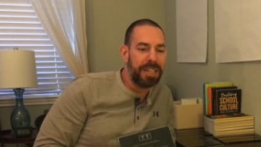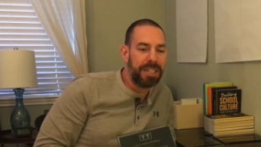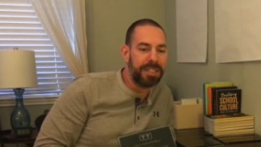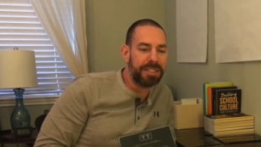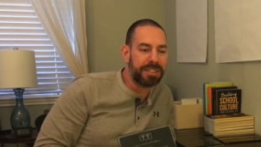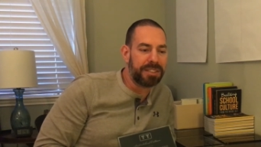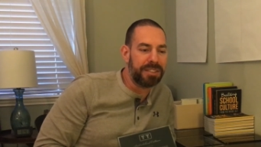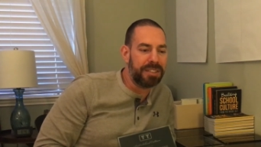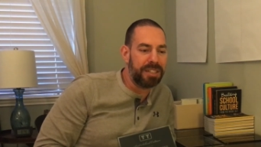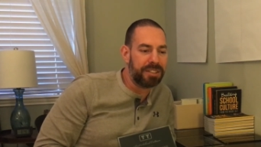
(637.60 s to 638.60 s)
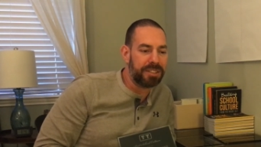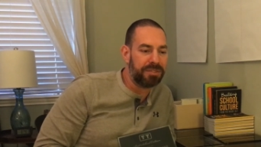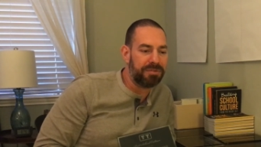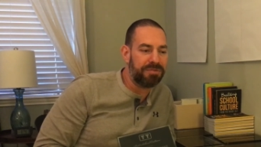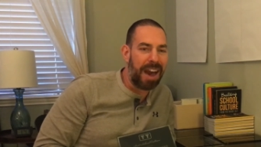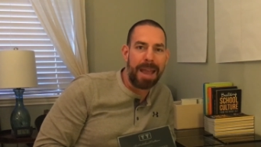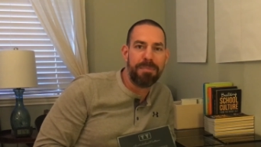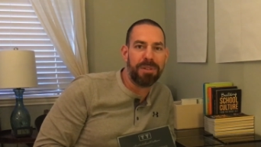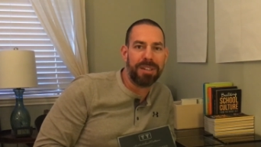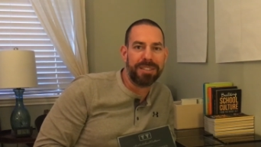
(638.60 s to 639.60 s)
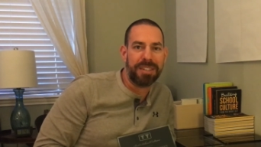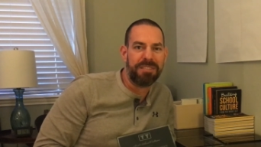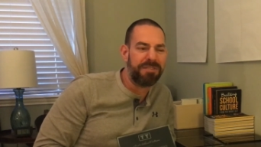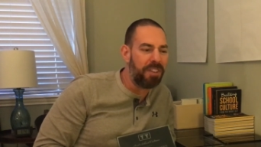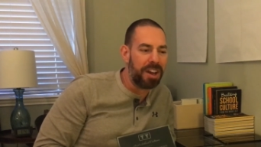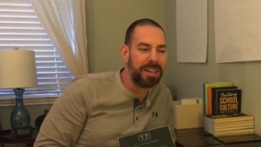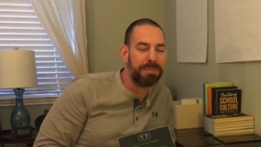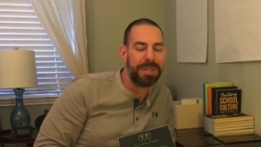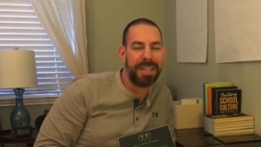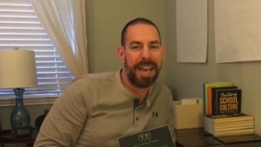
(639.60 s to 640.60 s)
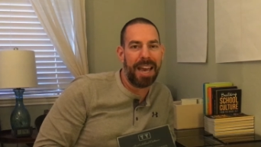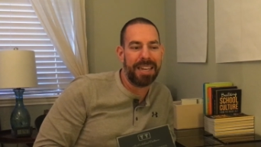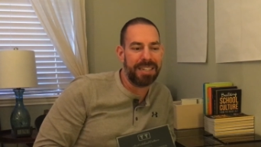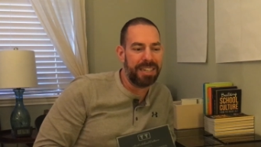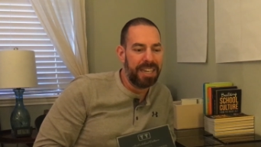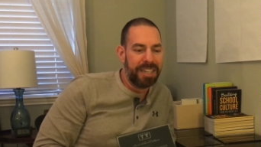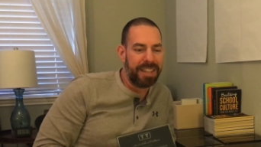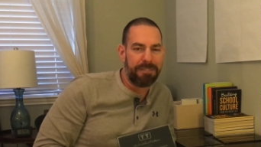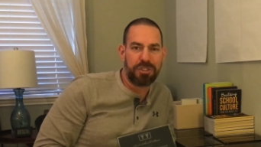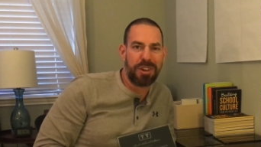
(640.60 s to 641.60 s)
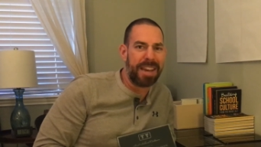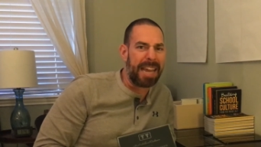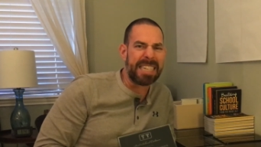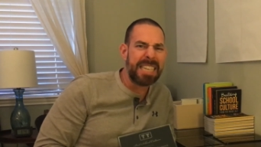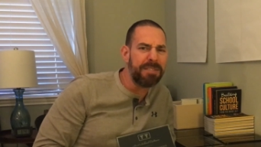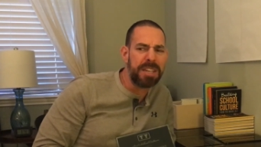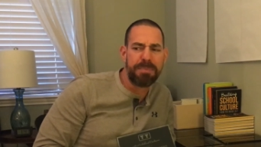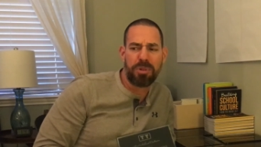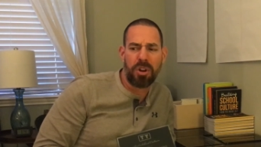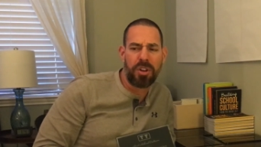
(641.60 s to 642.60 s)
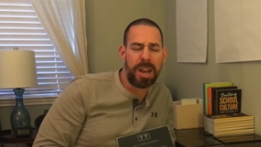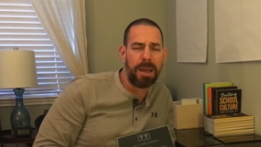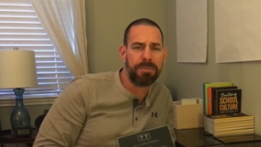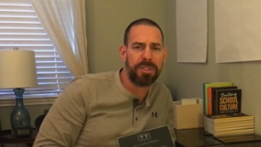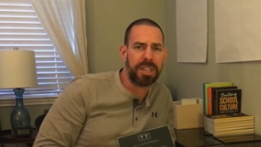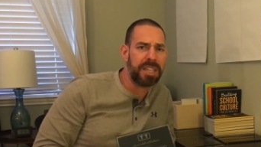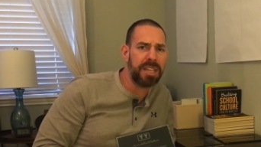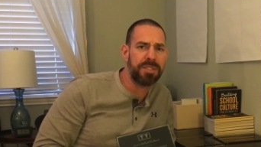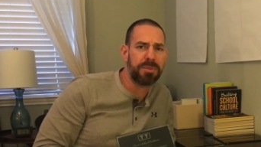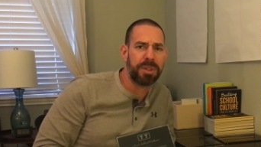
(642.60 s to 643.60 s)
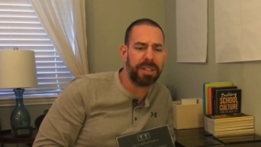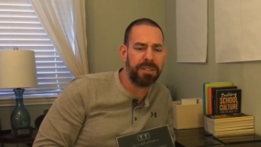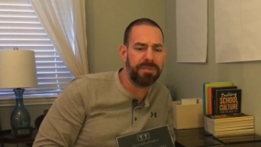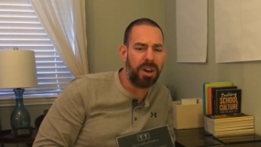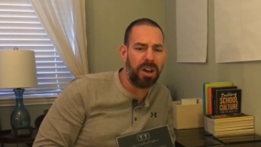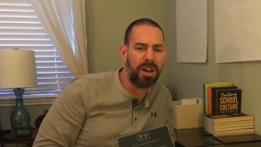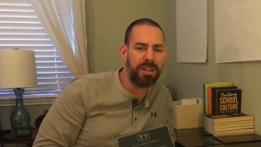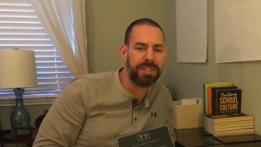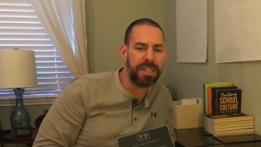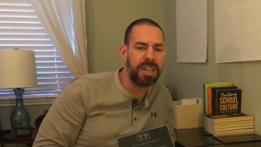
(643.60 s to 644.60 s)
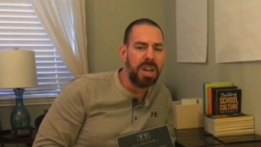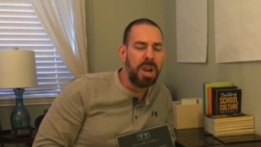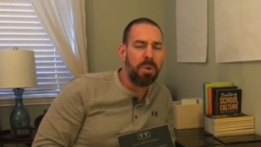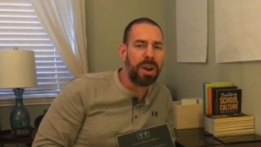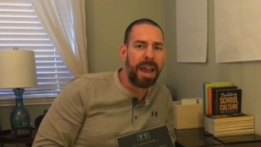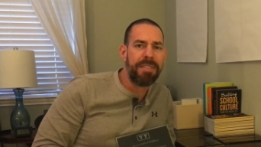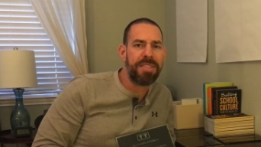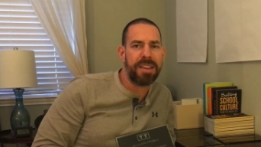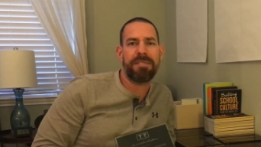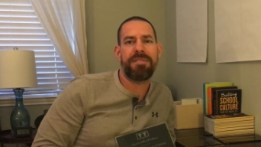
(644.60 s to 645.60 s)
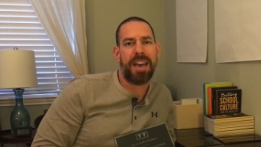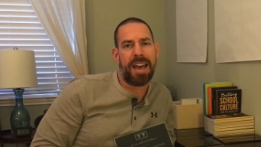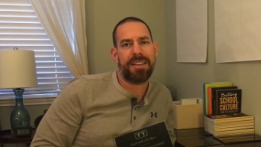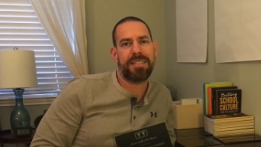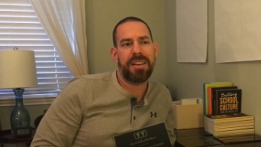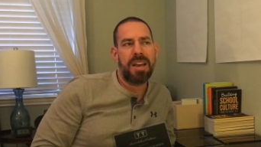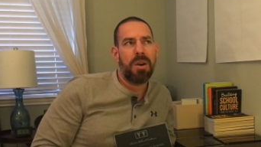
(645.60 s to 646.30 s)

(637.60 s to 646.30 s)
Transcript: you just they're just vibrant and fun to be at and they have great activity programs and the kids are really involved and when i think of that